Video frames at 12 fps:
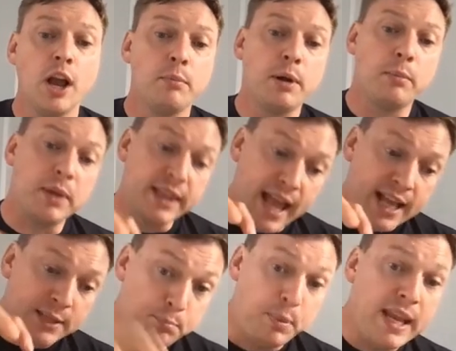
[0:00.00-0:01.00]
But
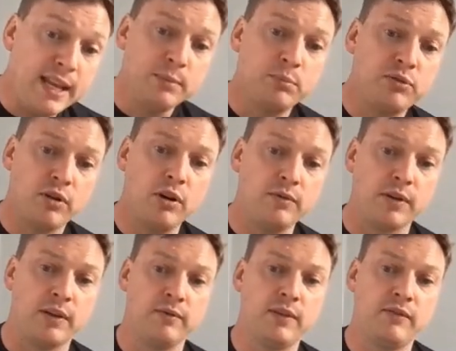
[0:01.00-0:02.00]
that's been
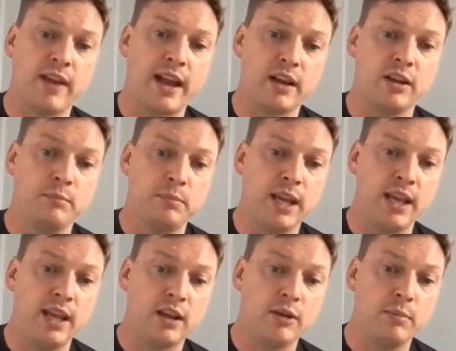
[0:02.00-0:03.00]
proven that can
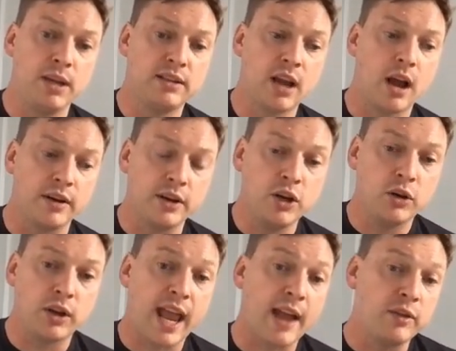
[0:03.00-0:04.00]
be done. And you
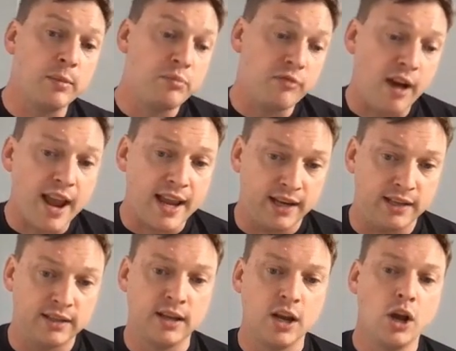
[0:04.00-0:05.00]
can have the
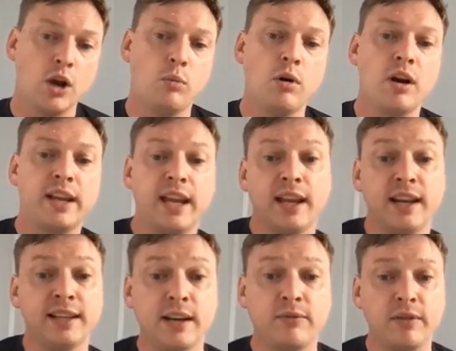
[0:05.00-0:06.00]
brain working in
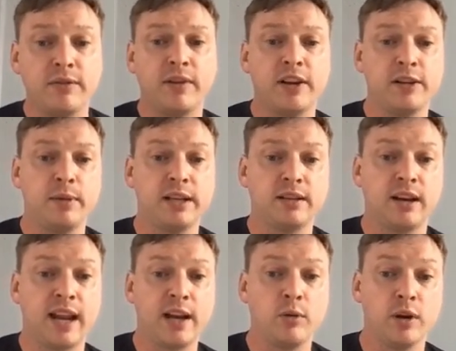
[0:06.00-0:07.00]
a different fundamental
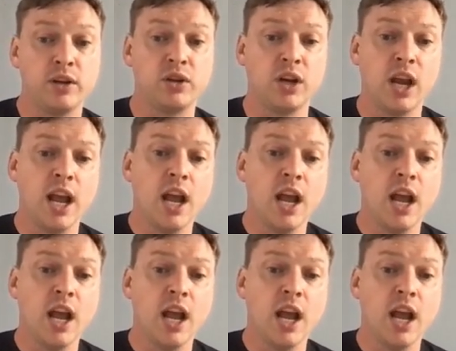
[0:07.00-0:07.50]
language.